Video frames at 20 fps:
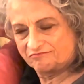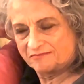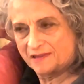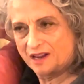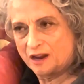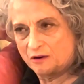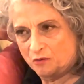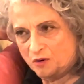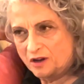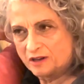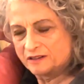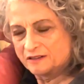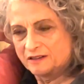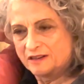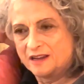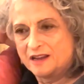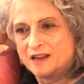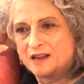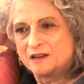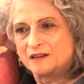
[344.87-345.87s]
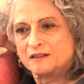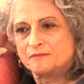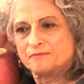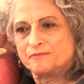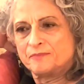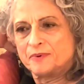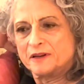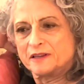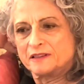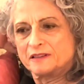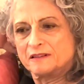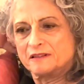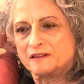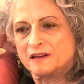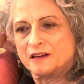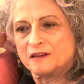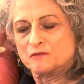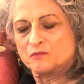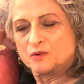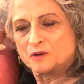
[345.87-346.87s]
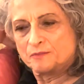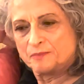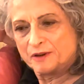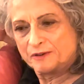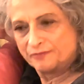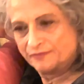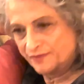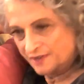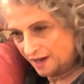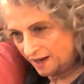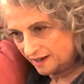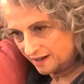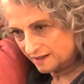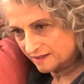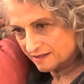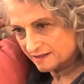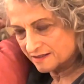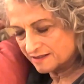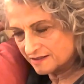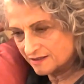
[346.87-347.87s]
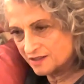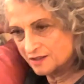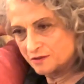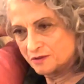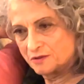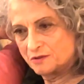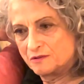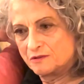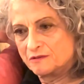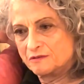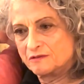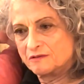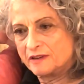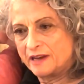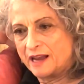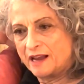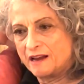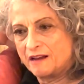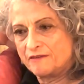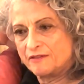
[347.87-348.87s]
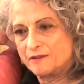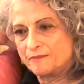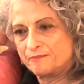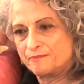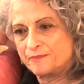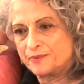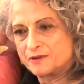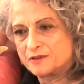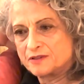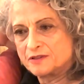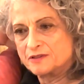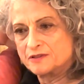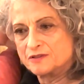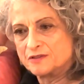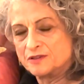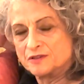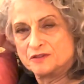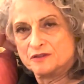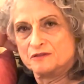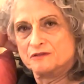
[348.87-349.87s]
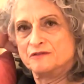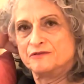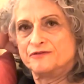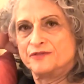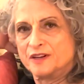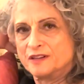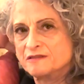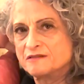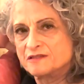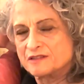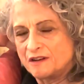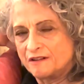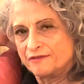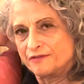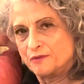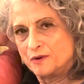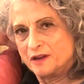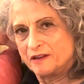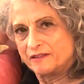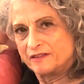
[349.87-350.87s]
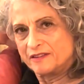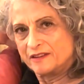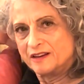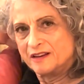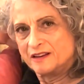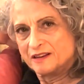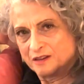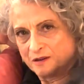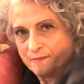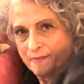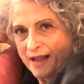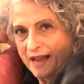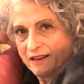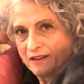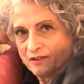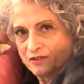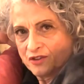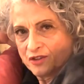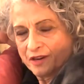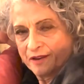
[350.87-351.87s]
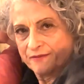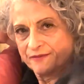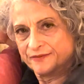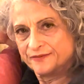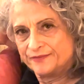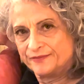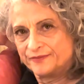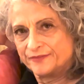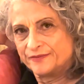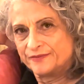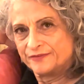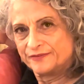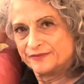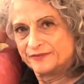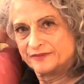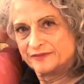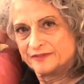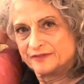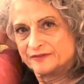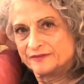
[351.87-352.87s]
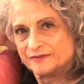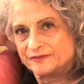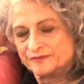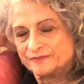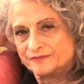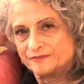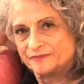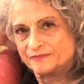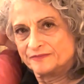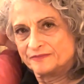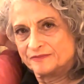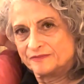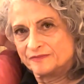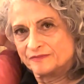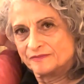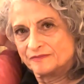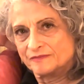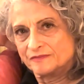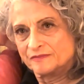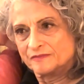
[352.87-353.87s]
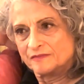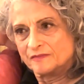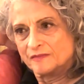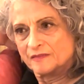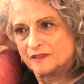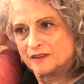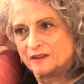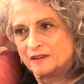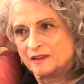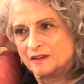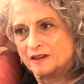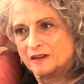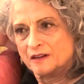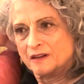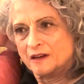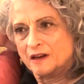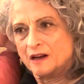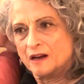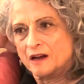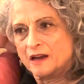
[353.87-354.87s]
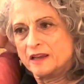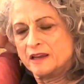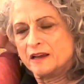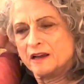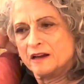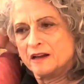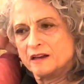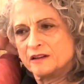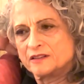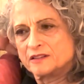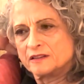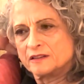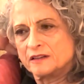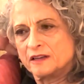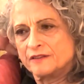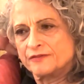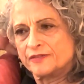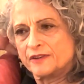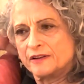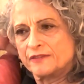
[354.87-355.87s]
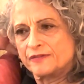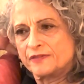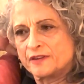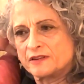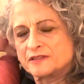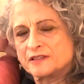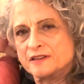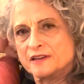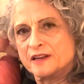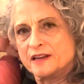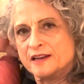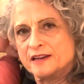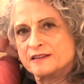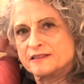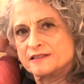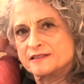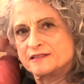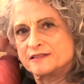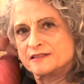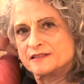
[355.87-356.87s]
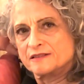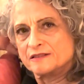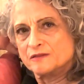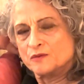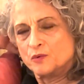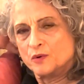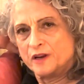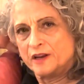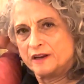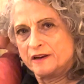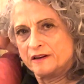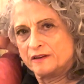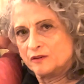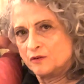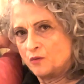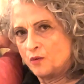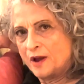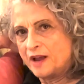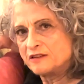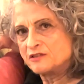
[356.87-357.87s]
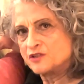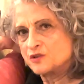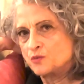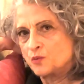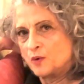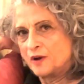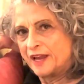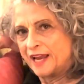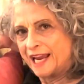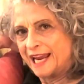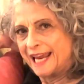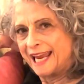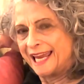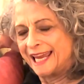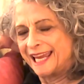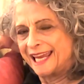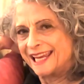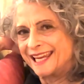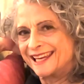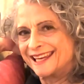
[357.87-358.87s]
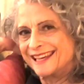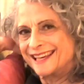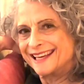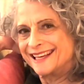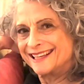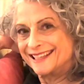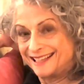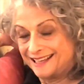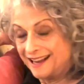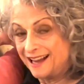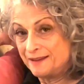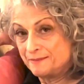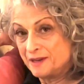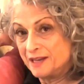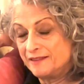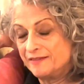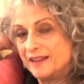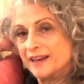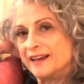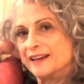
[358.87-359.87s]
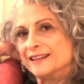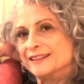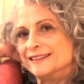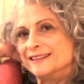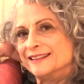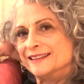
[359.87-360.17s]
I want. But it would be nice to have a person to do fun stuff with companionship. Right, but not living together. Uh, yeah, if, if there's an east wing and a west wing, I mean that.